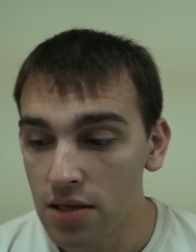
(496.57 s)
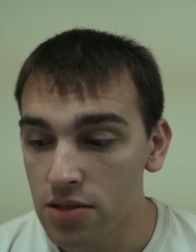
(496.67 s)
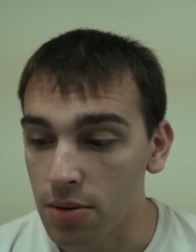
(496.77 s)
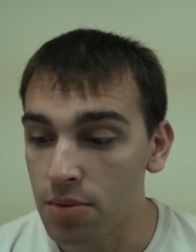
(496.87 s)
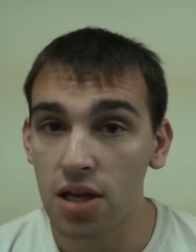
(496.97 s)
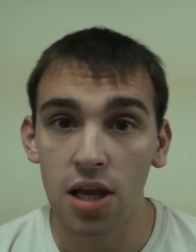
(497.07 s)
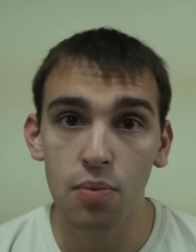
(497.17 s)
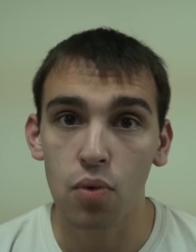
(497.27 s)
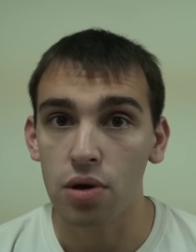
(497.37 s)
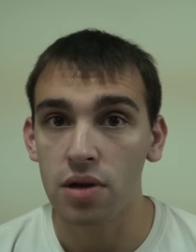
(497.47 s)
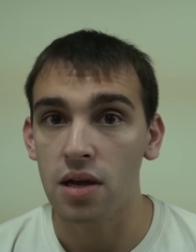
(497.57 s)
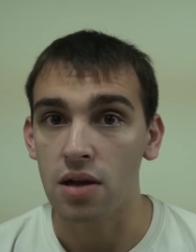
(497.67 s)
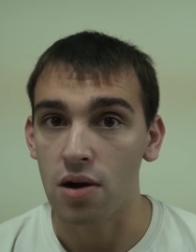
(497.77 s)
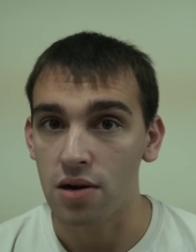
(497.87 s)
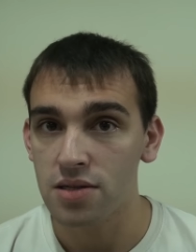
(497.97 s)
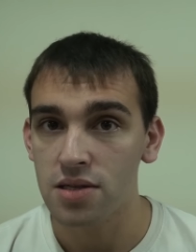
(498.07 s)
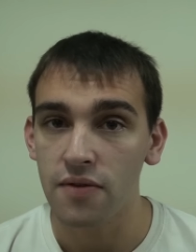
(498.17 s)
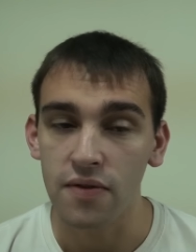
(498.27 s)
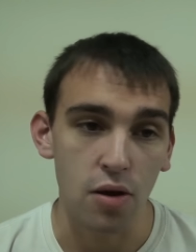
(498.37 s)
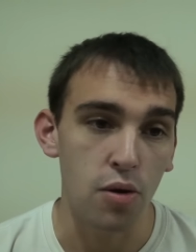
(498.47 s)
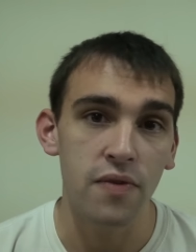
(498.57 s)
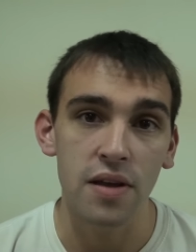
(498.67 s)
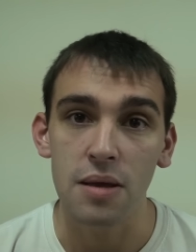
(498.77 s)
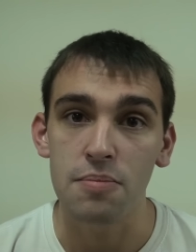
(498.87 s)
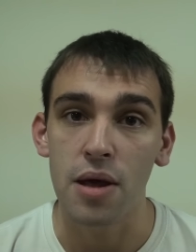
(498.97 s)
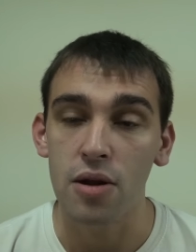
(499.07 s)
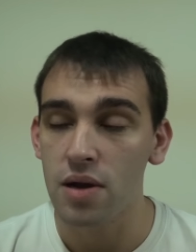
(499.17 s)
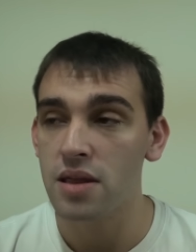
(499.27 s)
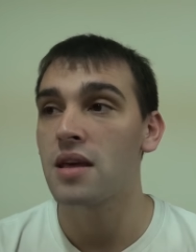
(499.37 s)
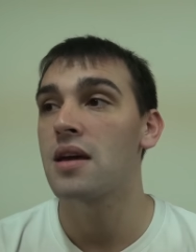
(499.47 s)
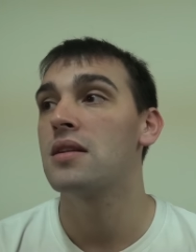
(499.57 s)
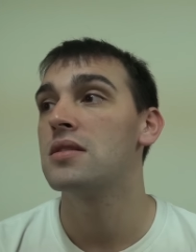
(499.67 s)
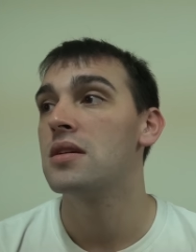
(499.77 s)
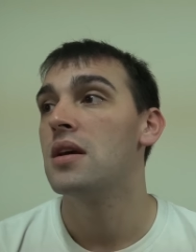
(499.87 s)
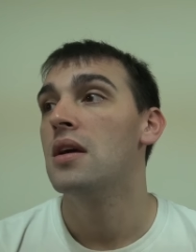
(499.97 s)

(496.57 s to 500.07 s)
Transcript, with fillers: So I'm going to keep working on hard stuff and hopefully get better at that.